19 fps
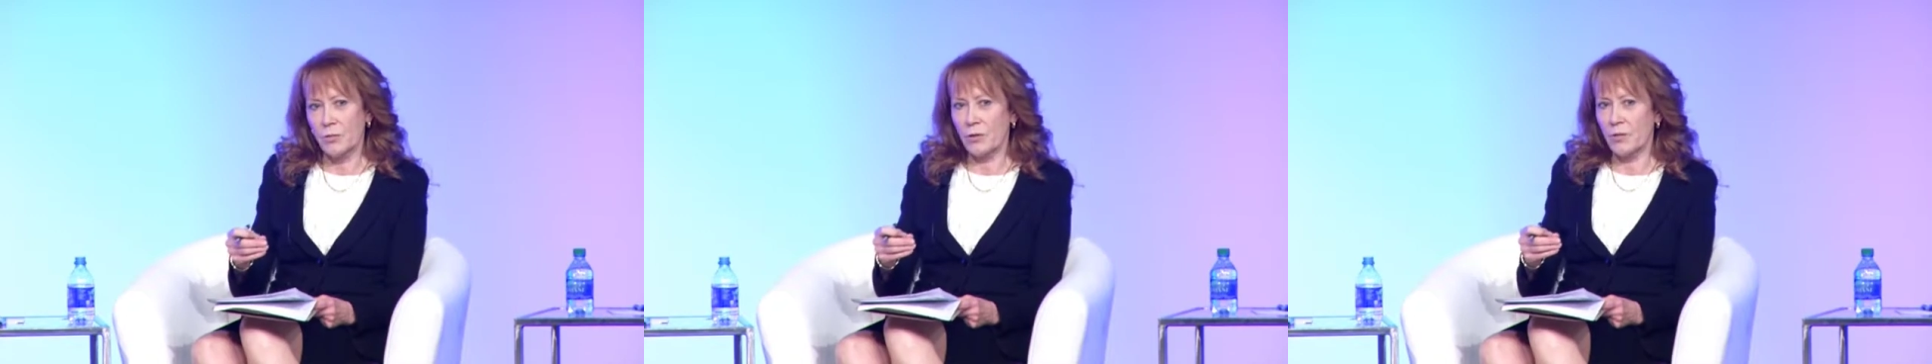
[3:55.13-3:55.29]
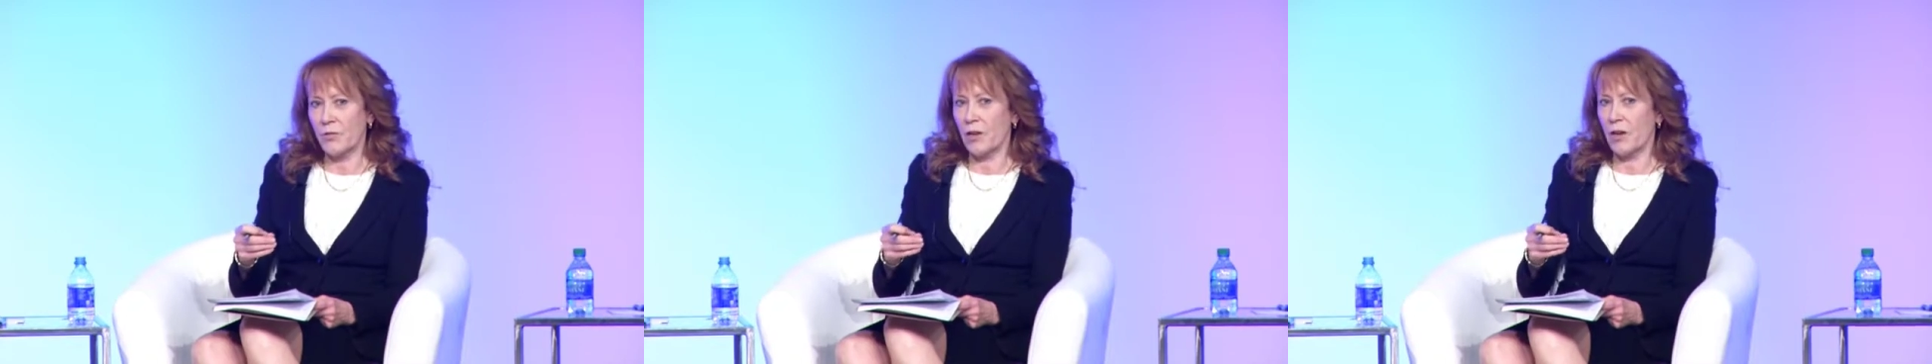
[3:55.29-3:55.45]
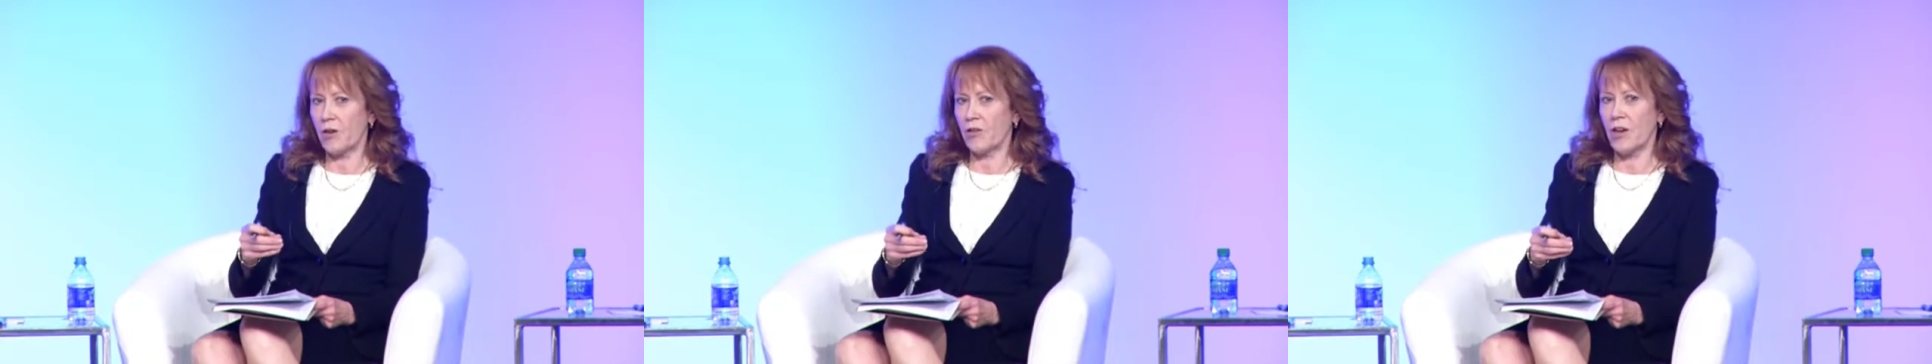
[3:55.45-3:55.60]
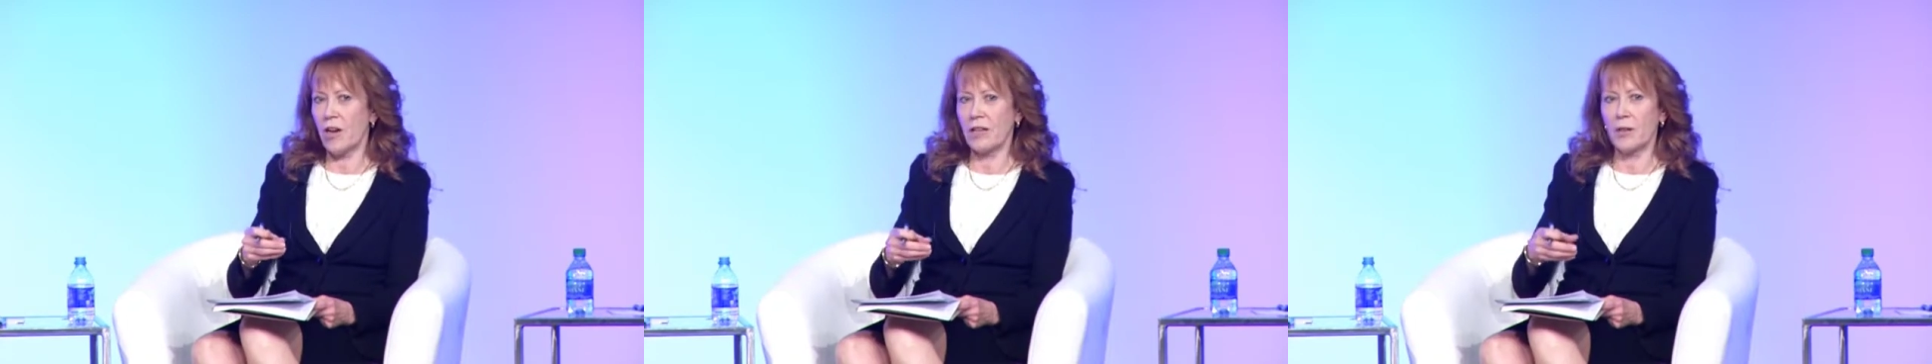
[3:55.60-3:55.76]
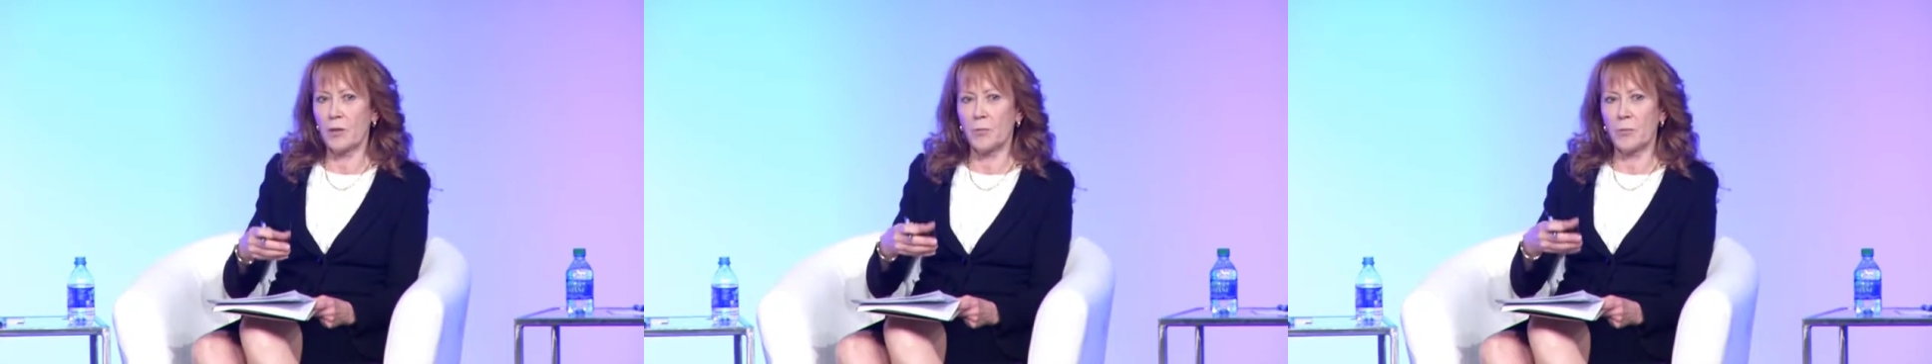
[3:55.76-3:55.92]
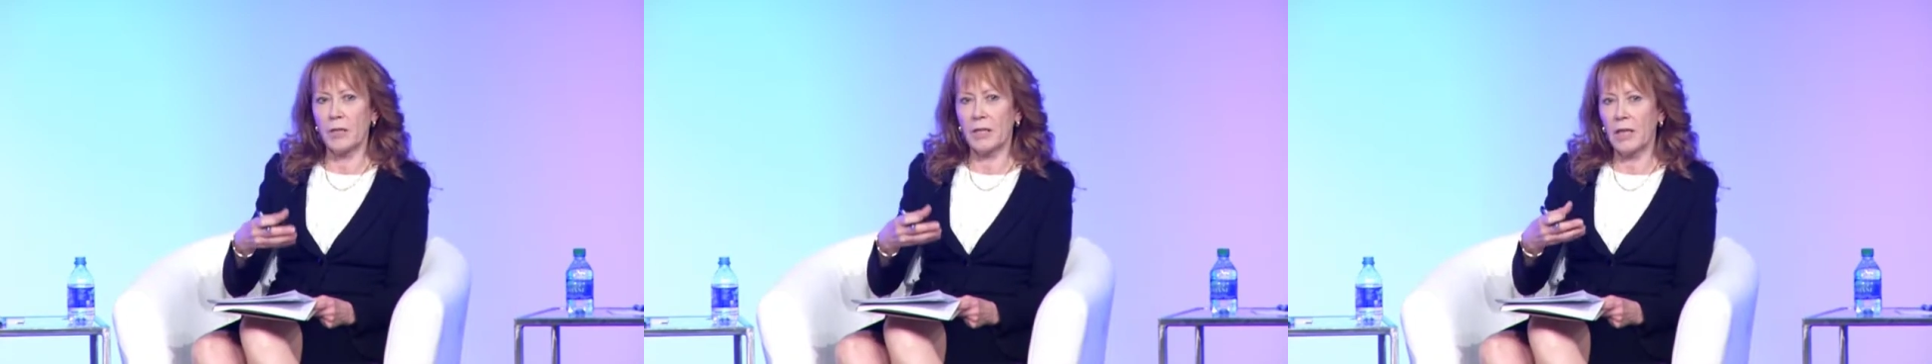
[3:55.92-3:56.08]
We're there
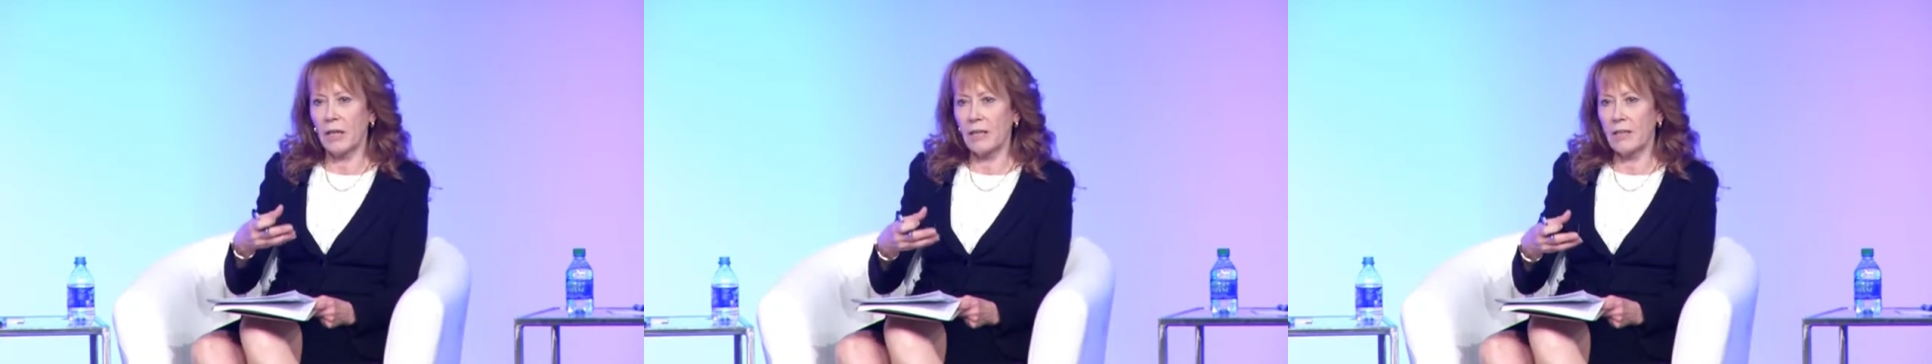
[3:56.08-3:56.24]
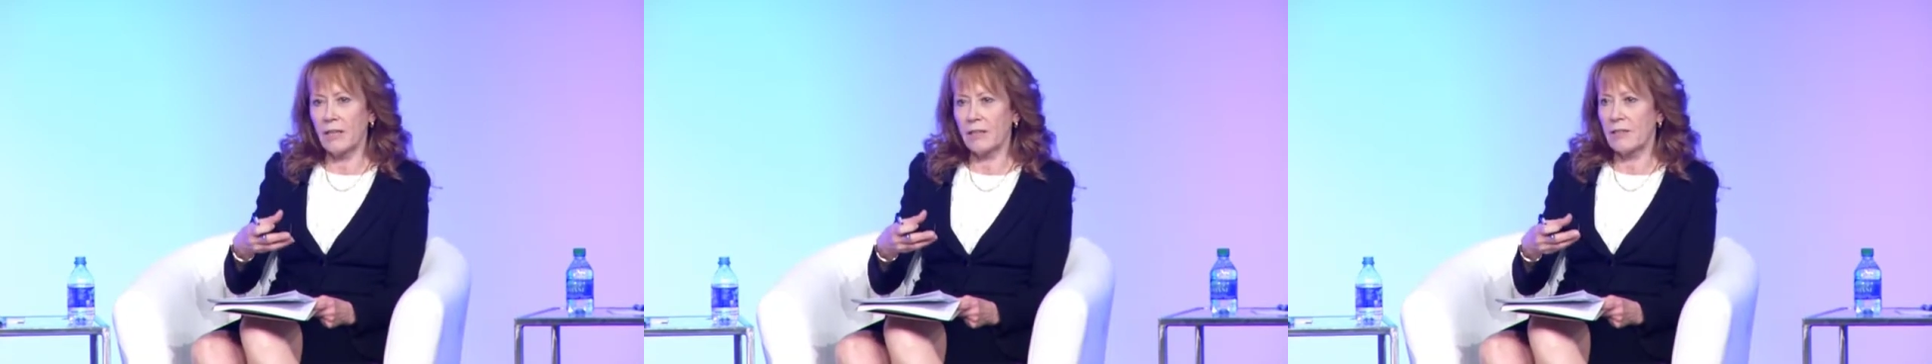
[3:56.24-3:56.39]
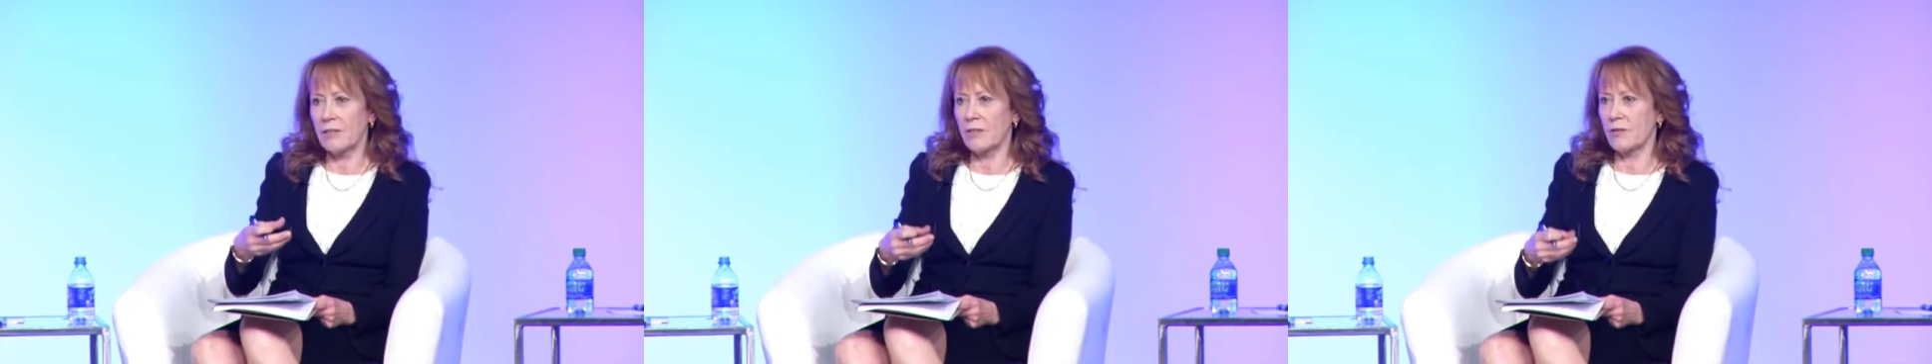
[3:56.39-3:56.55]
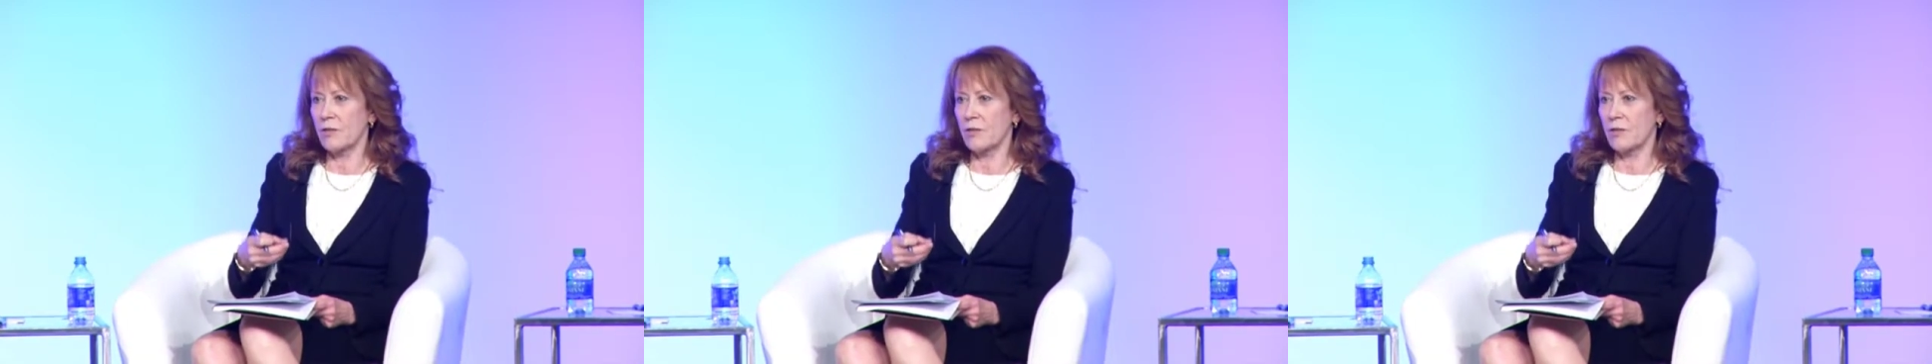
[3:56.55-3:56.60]
at the beginning